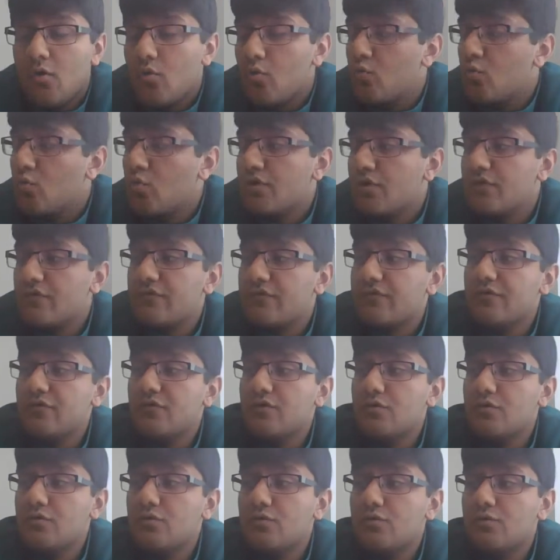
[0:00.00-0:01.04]
was
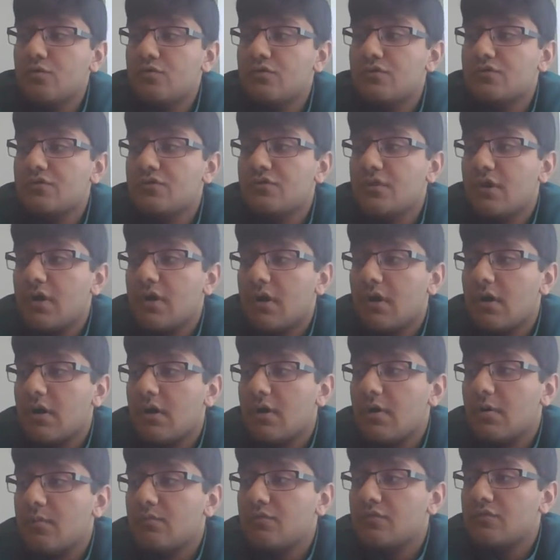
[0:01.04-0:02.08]
used
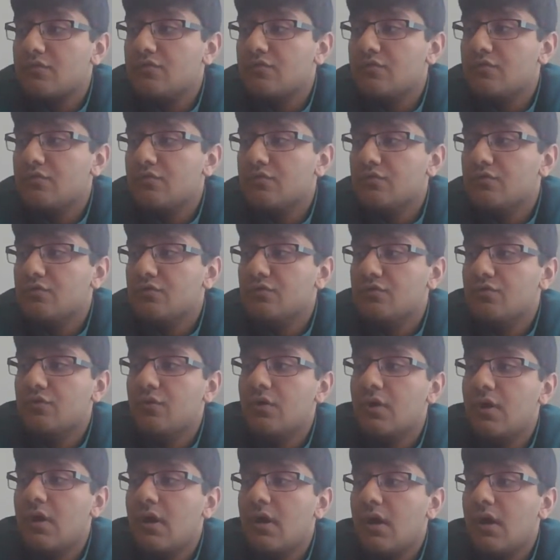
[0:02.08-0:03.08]
to